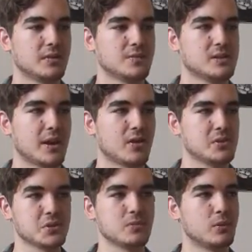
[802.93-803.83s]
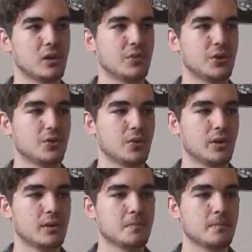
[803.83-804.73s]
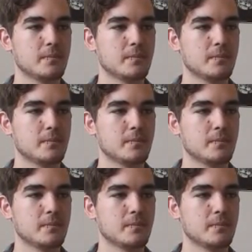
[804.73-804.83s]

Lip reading: of stairs or whatever you're doing.